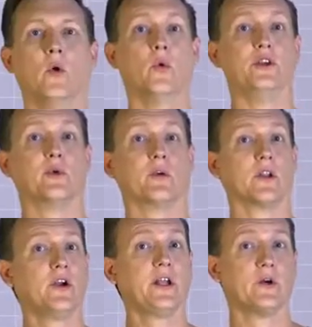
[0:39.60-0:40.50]
When you were
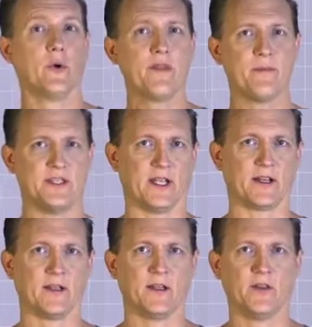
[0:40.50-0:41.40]
learning
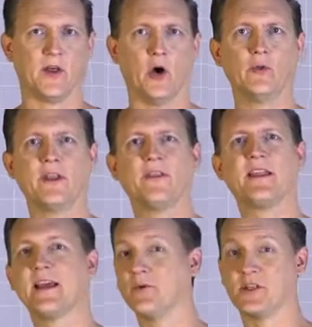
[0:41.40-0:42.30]
arithmetic, the only
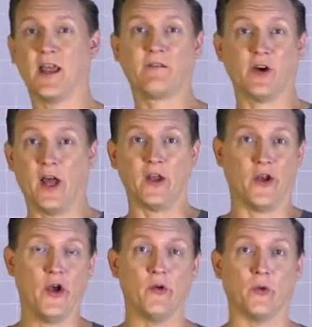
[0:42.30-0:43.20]
thing that was ever
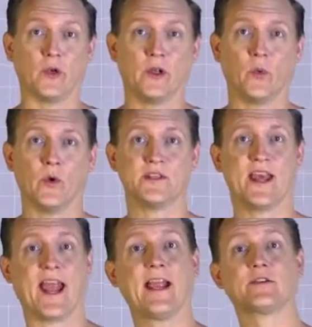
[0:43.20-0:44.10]
unknown was
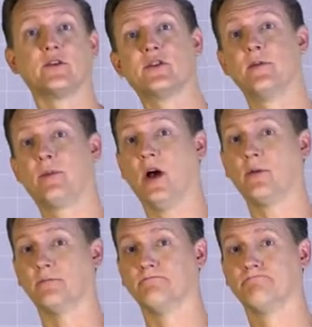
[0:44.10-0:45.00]
the answer to the
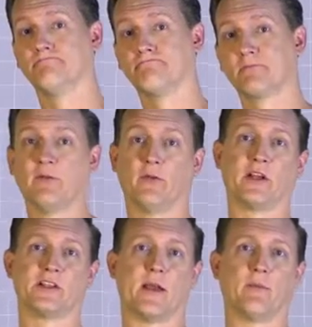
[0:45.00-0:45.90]
problem. For
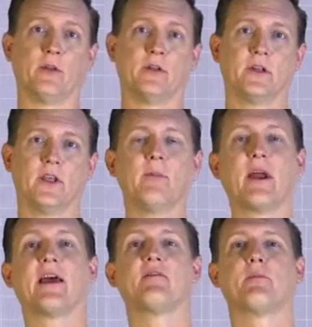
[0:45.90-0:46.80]
example, you
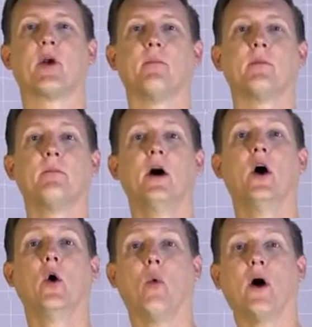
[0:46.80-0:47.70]
might have the problem
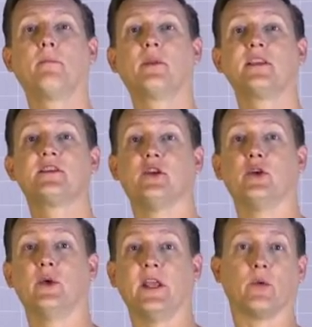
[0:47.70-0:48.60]
1 plus
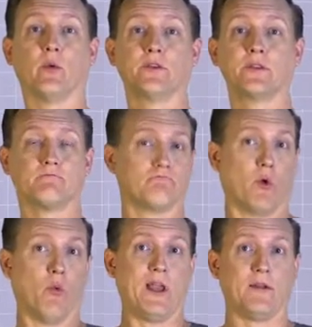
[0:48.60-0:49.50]
2 equals
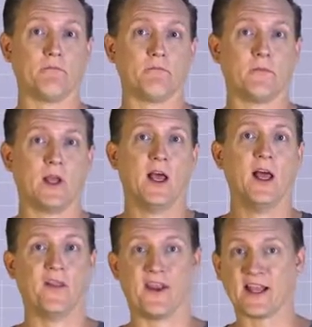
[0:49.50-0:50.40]
what?
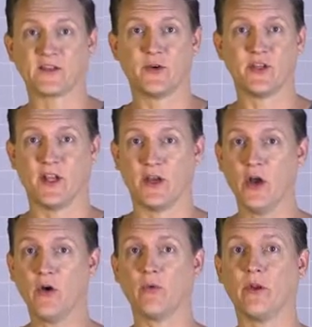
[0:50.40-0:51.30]
The answer isn't
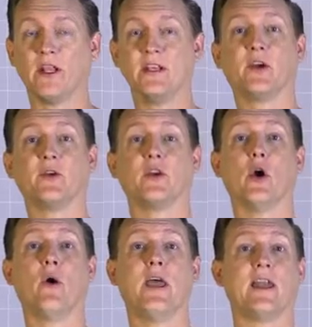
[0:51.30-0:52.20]
known until you
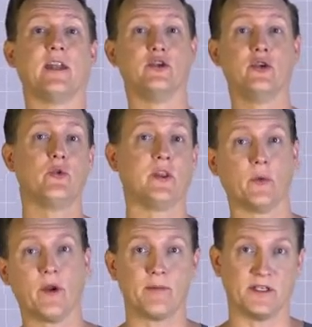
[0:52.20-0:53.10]
go ahead and do the
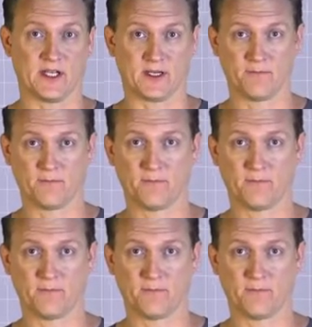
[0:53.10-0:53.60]
arithmetic.